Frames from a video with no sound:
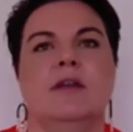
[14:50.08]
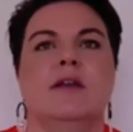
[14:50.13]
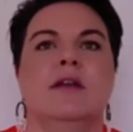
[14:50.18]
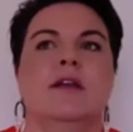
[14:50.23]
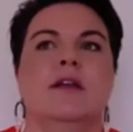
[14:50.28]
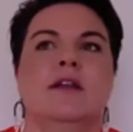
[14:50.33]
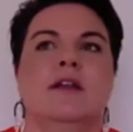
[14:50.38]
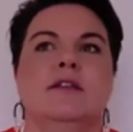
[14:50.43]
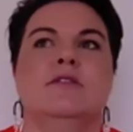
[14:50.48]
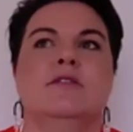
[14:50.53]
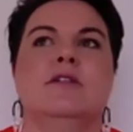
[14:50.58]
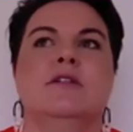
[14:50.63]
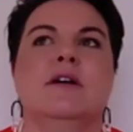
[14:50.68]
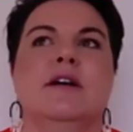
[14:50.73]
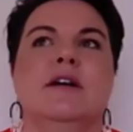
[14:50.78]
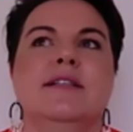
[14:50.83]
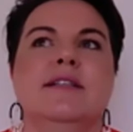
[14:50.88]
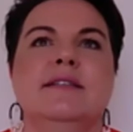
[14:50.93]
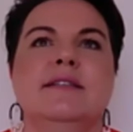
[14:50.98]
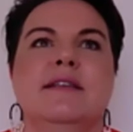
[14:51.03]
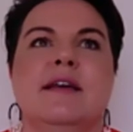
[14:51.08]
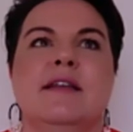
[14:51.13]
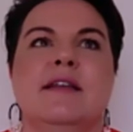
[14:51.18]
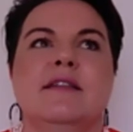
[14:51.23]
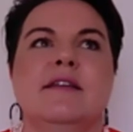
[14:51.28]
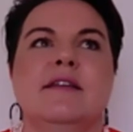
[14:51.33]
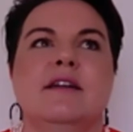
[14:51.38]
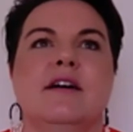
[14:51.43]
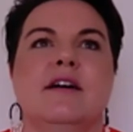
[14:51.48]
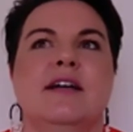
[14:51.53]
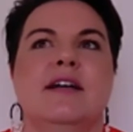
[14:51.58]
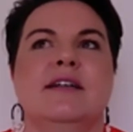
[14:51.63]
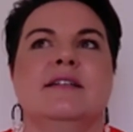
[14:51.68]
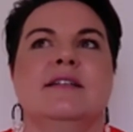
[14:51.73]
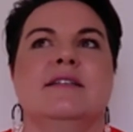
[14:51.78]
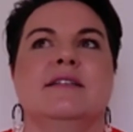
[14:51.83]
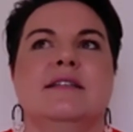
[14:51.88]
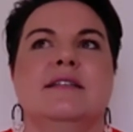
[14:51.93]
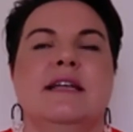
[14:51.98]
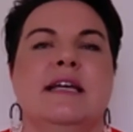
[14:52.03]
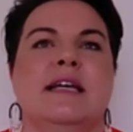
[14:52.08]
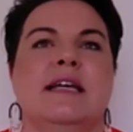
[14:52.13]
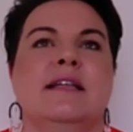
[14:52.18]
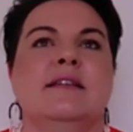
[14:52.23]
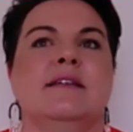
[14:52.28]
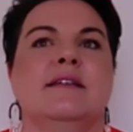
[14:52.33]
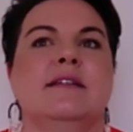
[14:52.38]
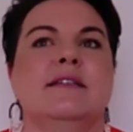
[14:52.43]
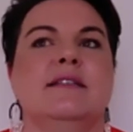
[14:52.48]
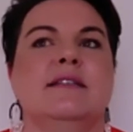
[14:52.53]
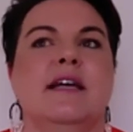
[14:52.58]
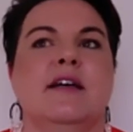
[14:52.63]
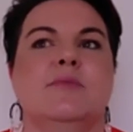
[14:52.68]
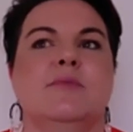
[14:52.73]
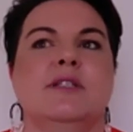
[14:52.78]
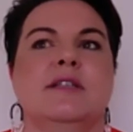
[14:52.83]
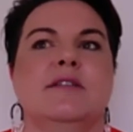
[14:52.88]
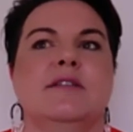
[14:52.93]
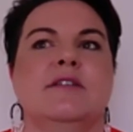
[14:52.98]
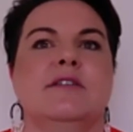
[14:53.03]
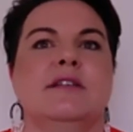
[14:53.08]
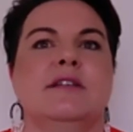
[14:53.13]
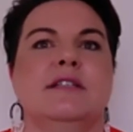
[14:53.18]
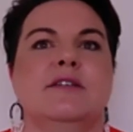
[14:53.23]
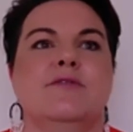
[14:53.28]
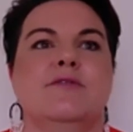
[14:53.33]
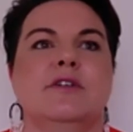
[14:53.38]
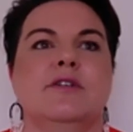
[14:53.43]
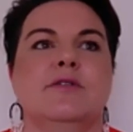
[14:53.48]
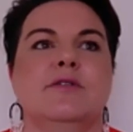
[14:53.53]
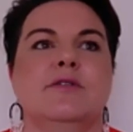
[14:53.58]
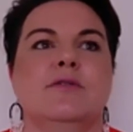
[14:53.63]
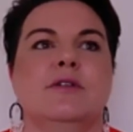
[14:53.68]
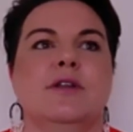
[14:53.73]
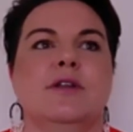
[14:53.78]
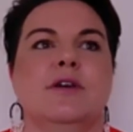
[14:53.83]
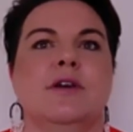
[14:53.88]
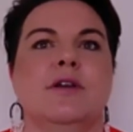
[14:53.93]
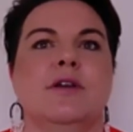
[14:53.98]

Look, I'd say that I understand that it's absolutely difficult, you know.